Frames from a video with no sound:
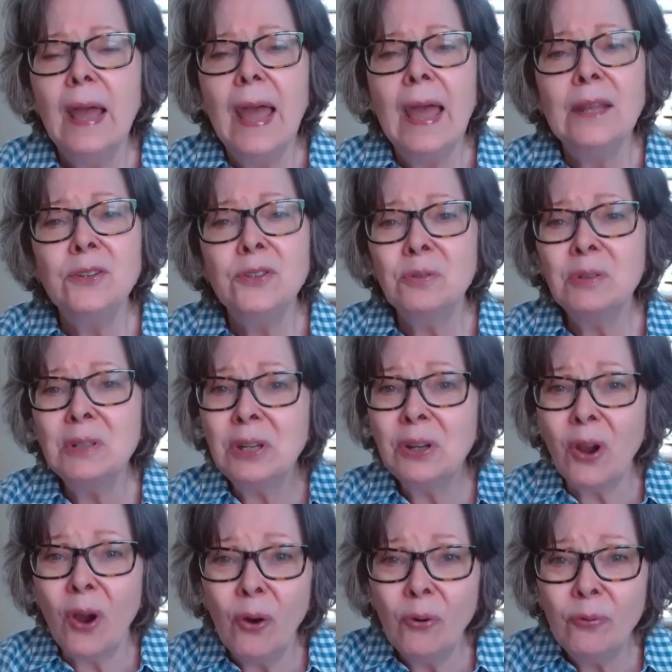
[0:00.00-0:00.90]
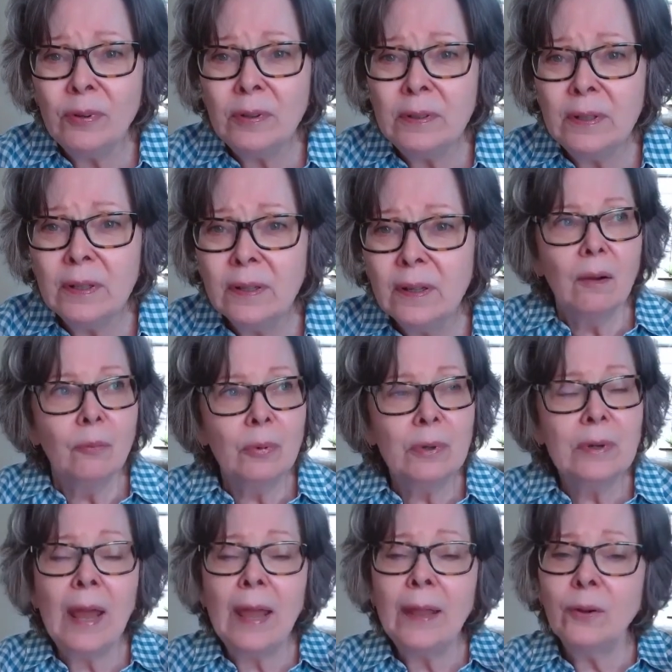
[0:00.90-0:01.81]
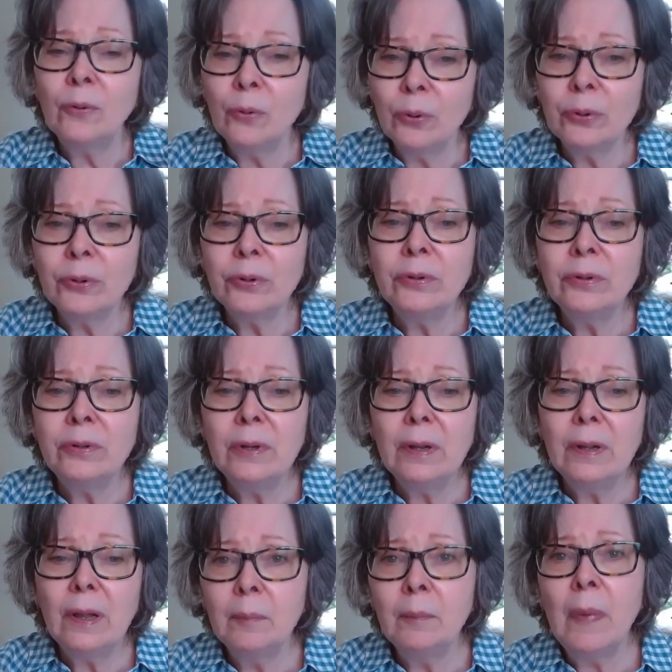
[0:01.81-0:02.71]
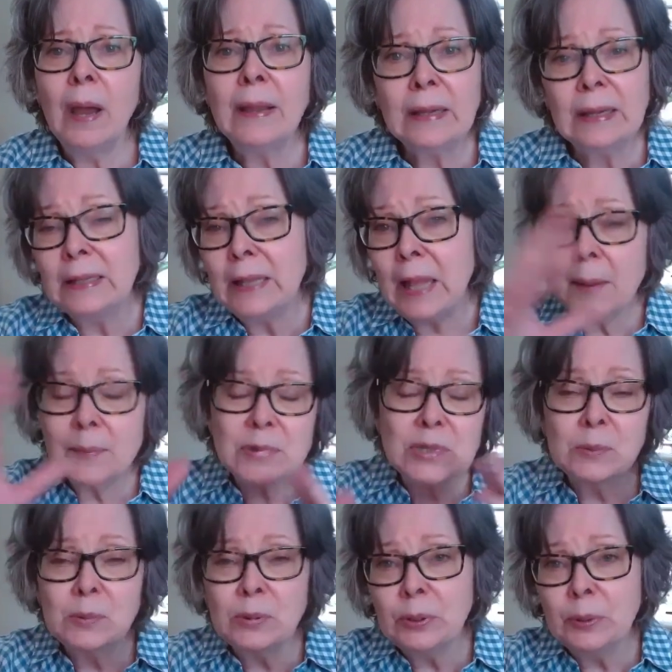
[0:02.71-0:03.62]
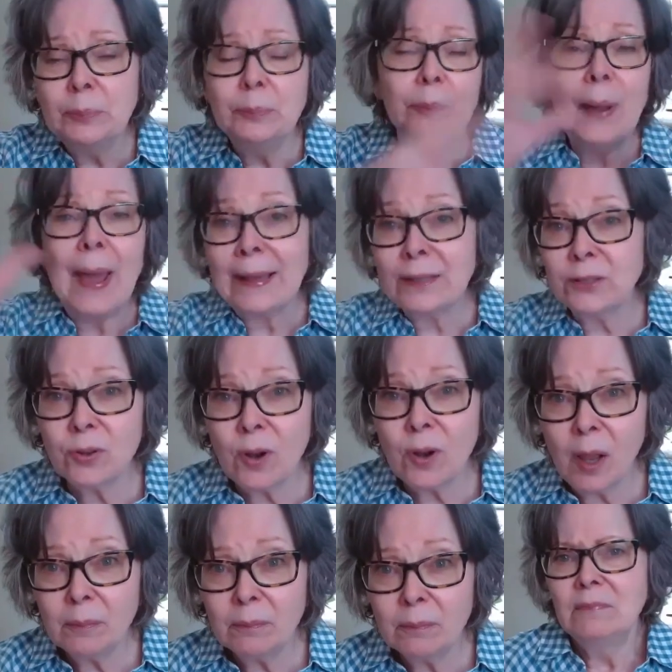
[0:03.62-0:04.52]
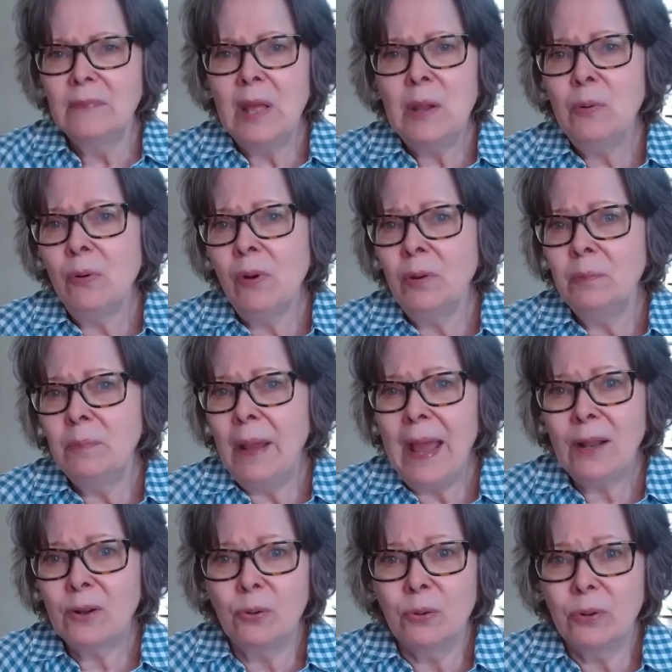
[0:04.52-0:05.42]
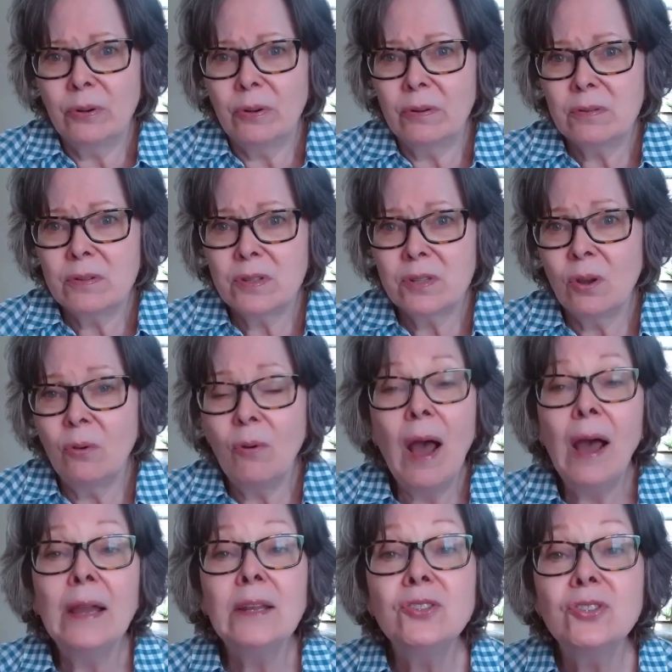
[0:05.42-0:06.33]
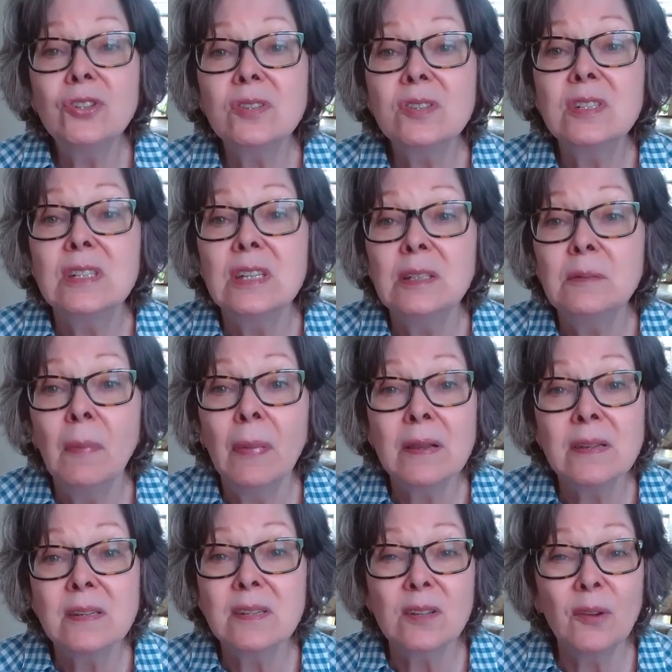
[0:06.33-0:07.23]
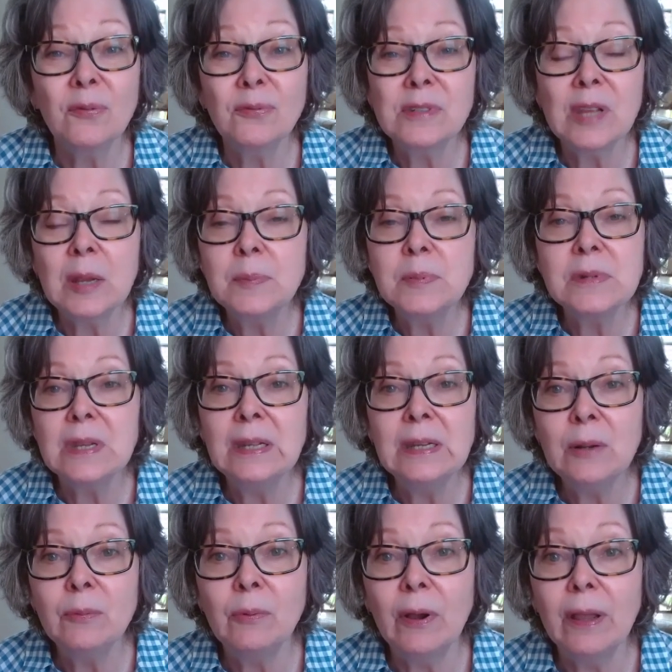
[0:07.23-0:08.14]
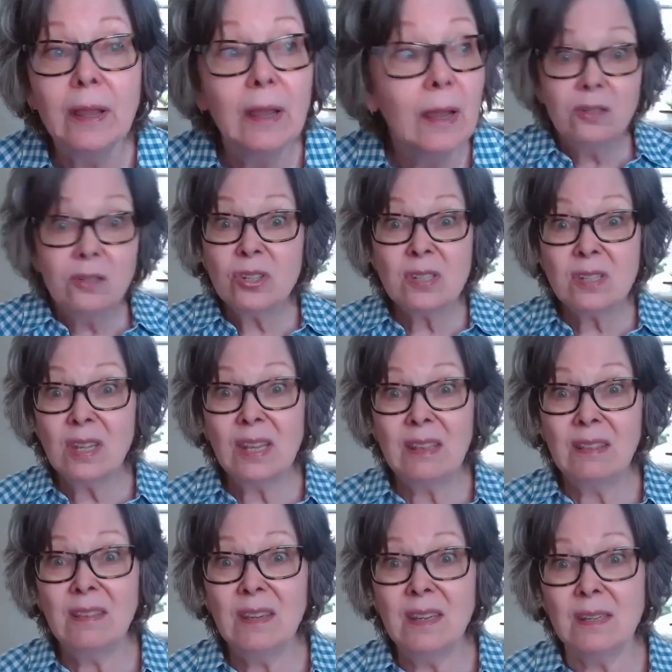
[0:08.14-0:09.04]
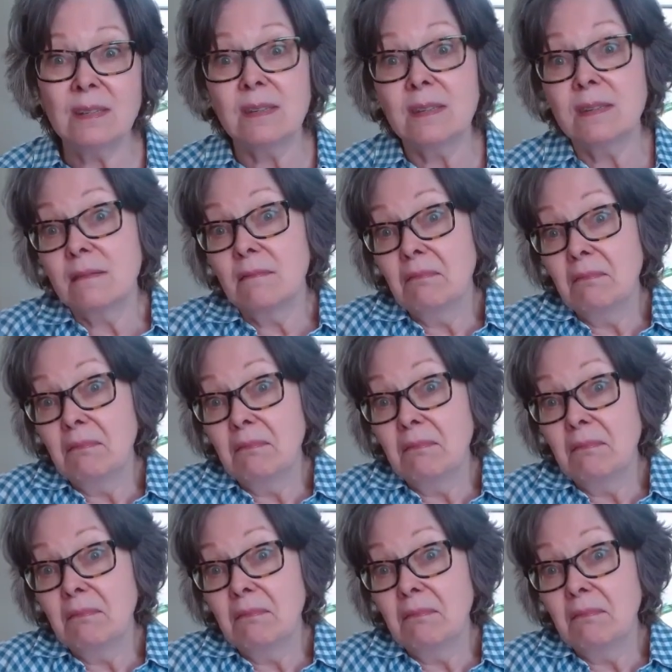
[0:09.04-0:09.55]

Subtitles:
And during COVID, when I ordered my collapsible backdrop, they were on back order. So I just did my self-tapes anyway, just like this.